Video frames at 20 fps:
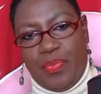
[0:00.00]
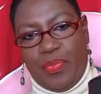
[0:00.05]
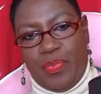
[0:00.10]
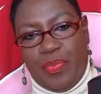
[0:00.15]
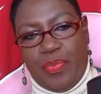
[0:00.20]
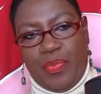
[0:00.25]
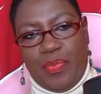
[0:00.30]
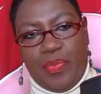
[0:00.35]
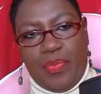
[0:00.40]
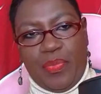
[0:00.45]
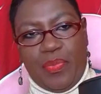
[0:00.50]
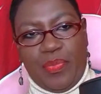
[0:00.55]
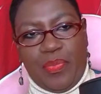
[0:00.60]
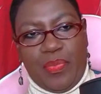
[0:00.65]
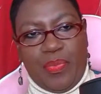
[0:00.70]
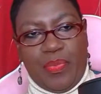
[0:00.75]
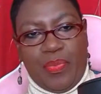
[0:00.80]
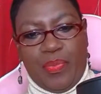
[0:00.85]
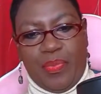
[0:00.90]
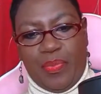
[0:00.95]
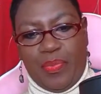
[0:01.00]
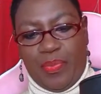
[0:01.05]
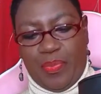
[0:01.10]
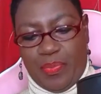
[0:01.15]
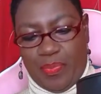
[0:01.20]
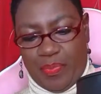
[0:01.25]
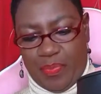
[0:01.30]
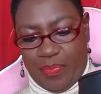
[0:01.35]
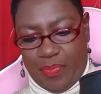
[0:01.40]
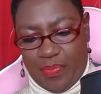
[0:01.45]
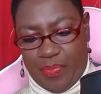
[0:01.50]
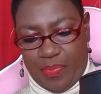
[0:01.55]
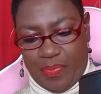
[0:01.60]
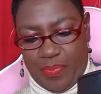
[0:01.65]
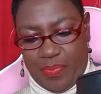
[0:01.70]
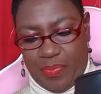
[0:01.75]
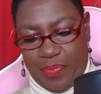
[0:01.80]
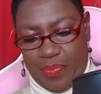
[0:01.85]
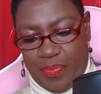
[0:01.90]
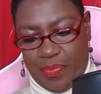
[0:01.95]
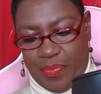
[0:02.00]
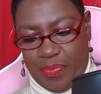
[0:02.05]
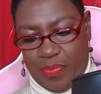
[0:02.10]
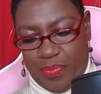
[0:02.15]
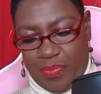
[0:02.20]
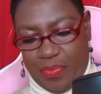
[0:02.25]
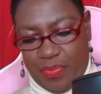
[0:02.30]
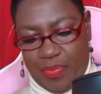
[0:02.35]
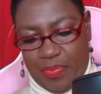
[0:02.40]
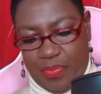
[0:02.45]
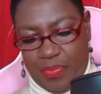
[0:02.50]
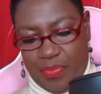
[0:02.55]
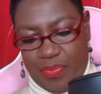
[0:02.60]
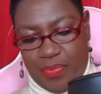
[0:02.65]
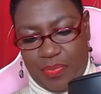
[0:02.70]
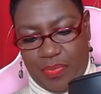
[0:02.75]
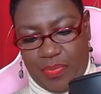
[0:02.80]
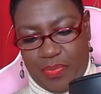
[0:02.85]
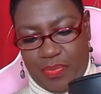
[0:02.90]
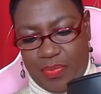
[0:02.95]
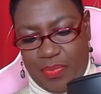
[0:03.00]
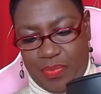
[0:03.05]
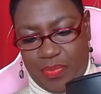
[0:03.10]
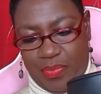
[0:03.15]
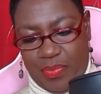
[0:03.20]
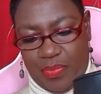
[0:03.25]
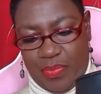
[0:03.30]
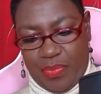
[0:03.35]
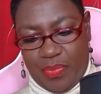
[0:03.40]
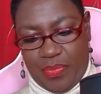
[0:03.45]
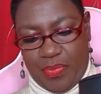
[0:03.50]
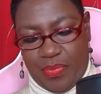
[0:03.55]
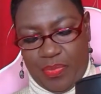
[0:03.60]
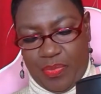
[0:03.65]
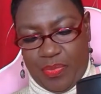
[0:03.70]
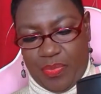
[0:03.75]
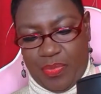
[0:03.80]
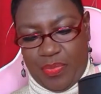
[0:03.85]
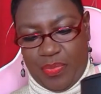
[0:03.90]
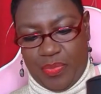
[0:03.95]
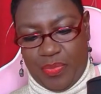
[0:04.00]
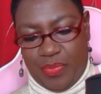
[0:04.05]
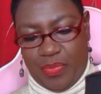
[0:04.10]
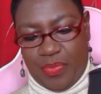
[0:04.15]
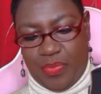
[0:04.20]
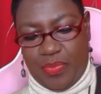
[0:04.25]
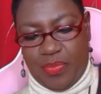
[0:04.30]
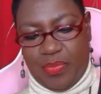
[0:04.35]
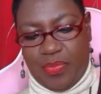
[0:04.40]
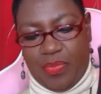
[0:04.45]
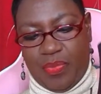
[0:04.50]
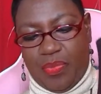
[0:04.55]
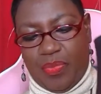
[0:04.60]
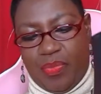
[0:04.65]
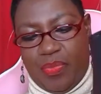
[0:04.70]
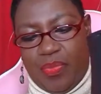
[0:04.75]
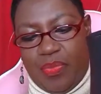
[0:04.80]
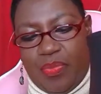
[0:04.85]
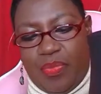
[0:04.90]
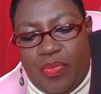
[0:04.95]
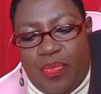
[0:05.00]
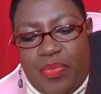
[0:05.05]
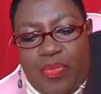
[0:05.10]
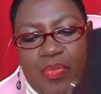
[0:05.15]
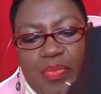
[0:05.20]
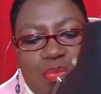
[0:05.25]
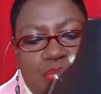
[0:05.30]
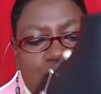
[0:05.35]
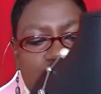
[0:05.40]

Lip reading: Nothing is said.